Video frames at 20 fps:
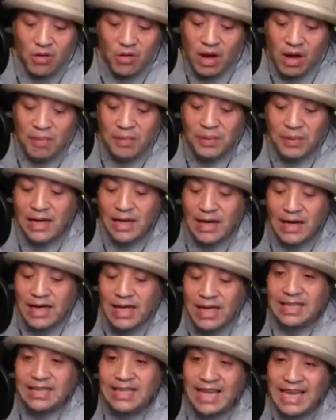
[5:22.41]
up and I
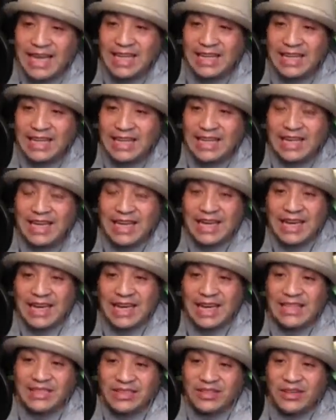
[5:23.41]
get in it
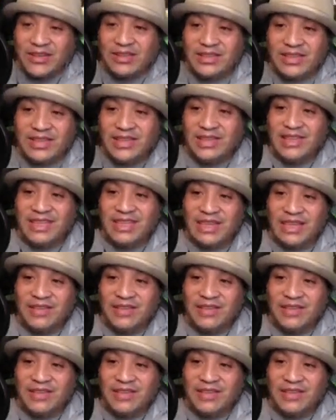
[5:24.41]
and I start to think